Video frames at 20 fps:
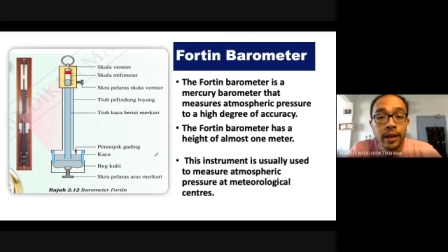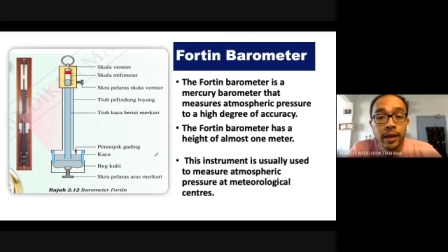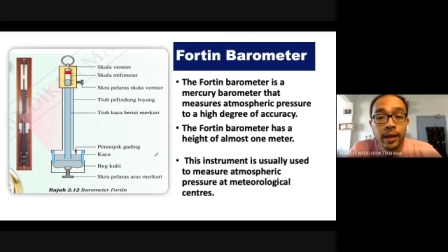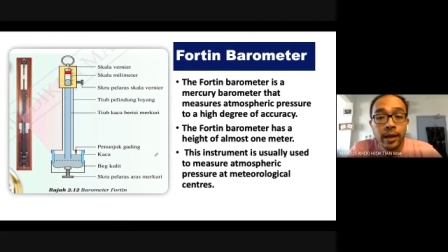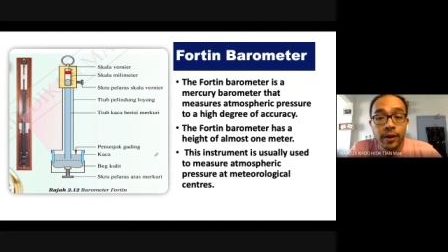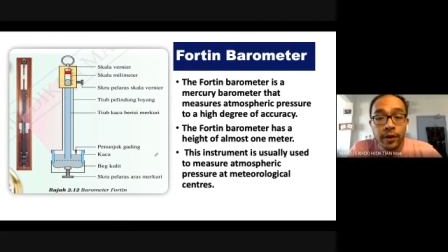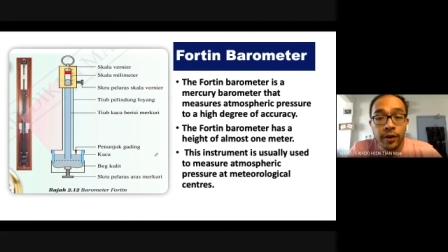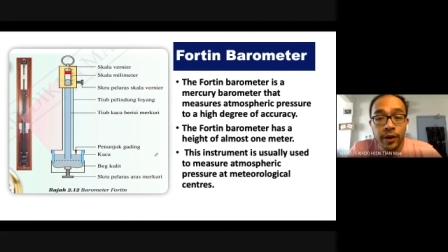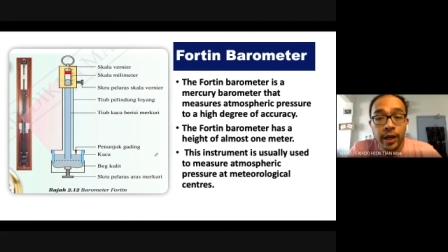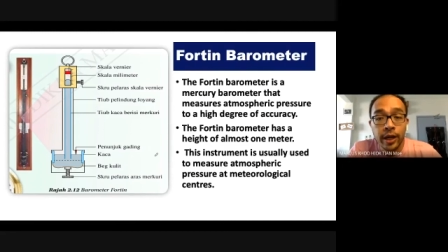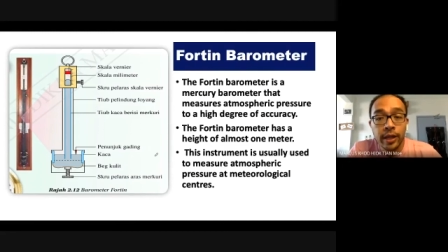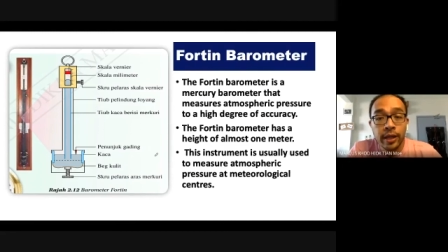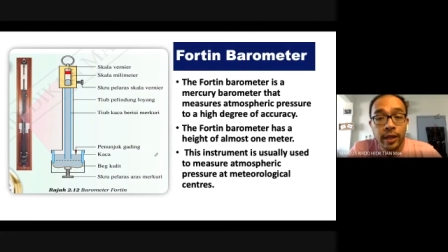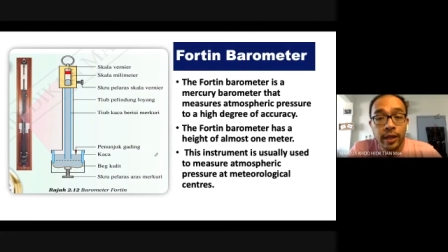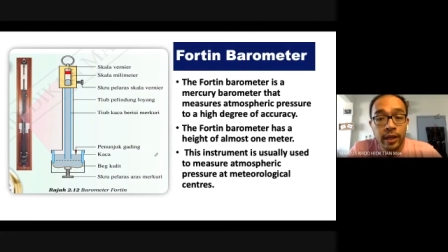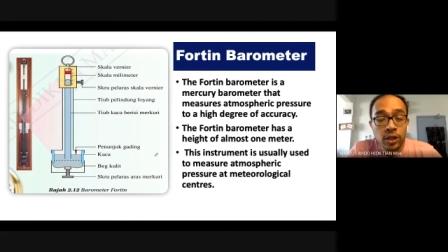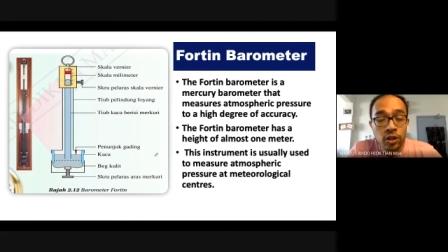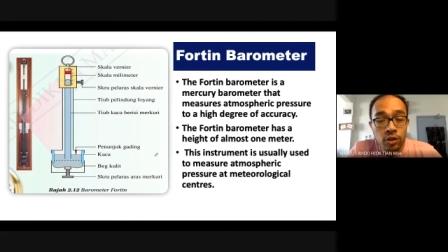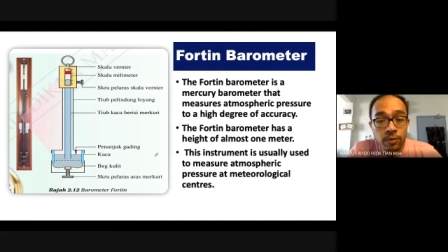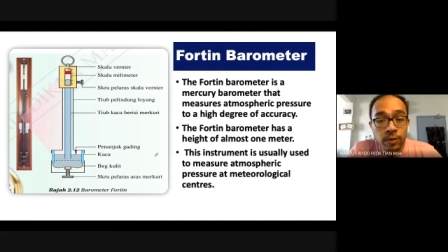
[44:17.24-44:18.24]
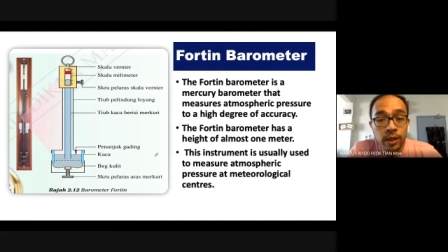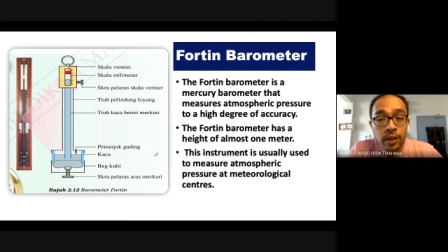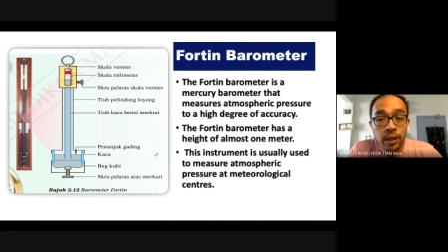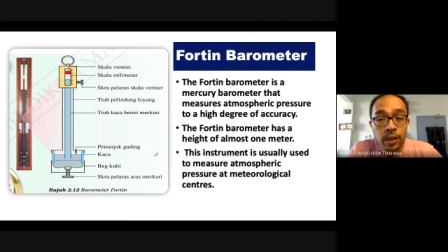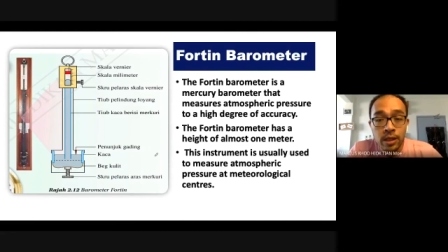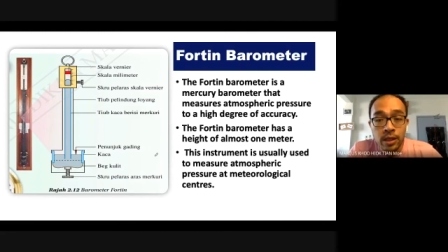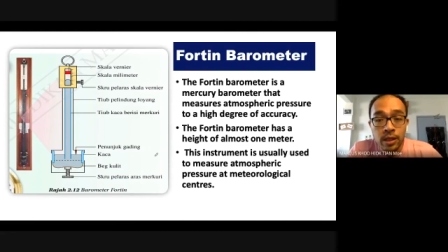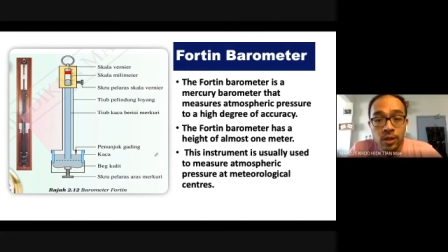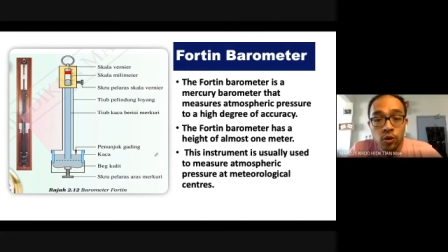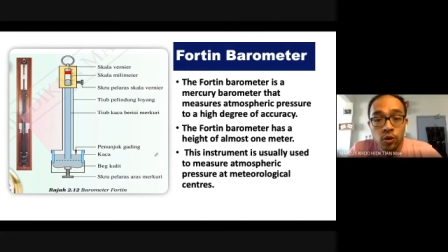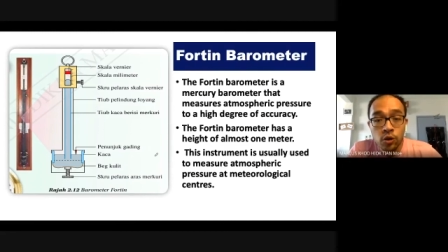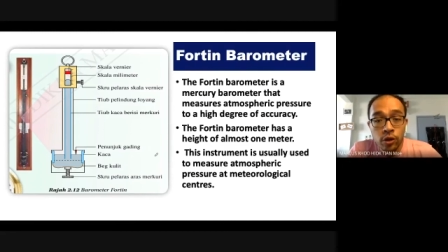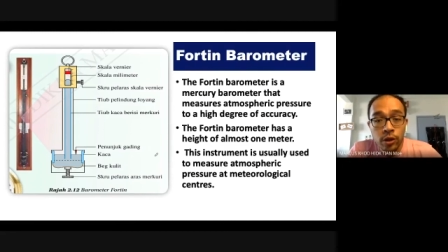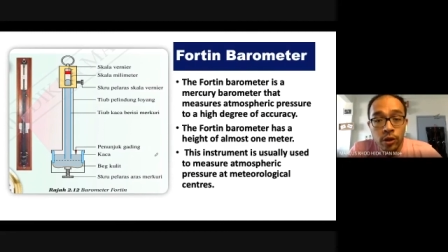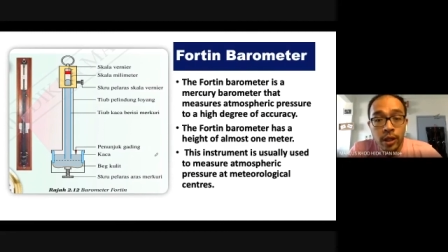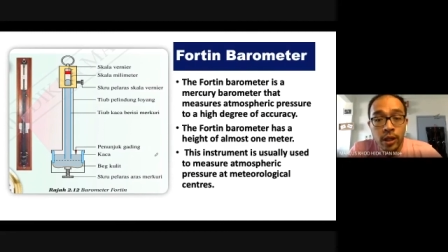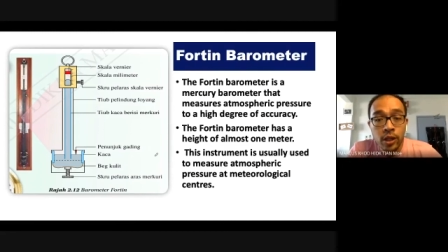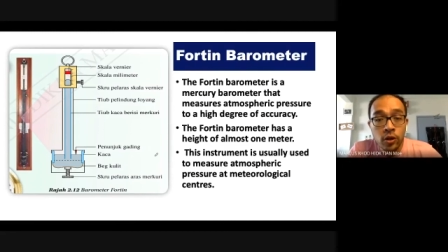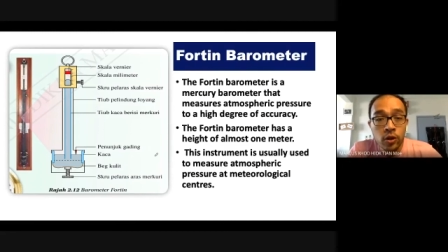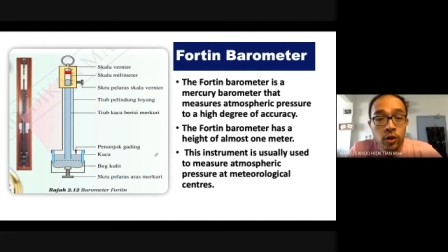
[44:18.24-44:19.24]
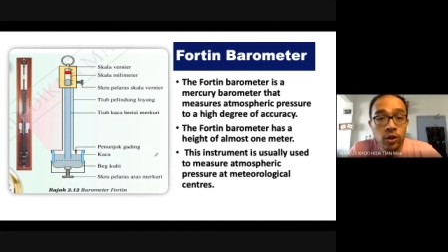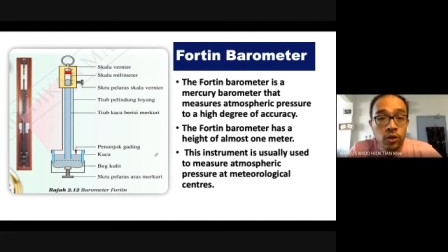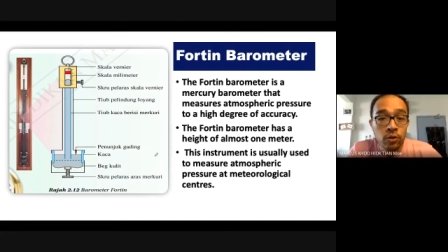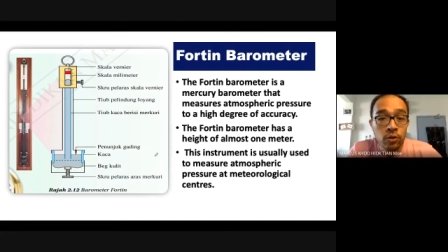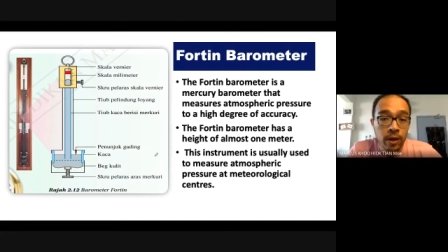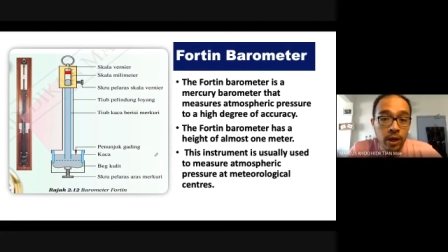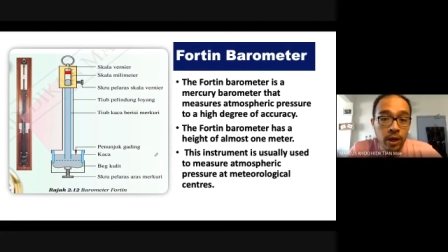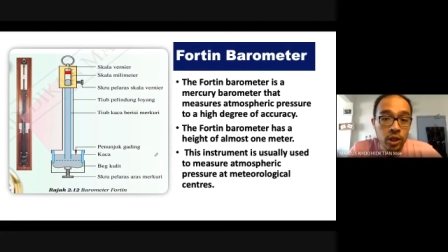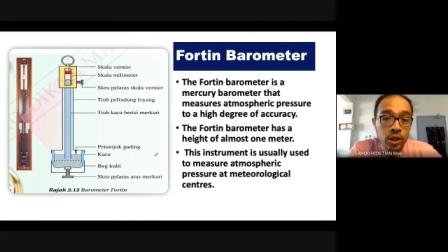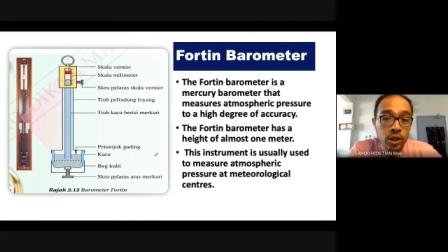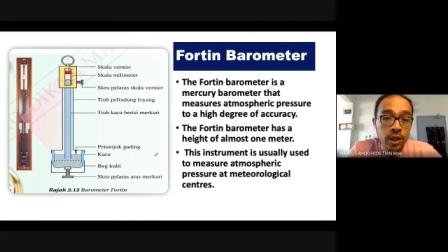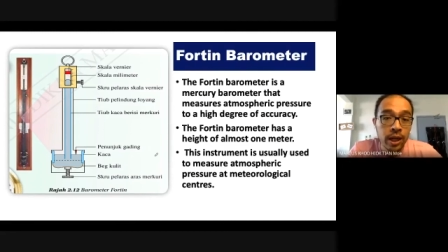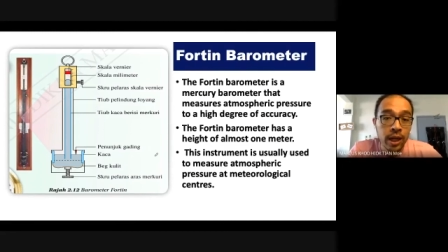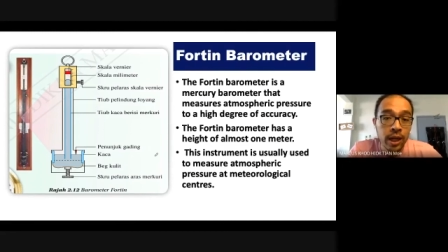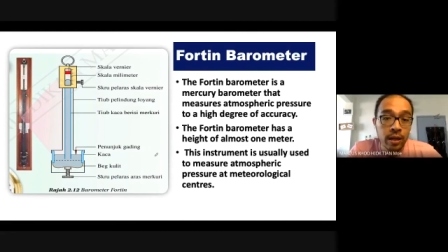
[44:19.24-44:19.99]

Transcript: Okay, the instrument is usually used to measure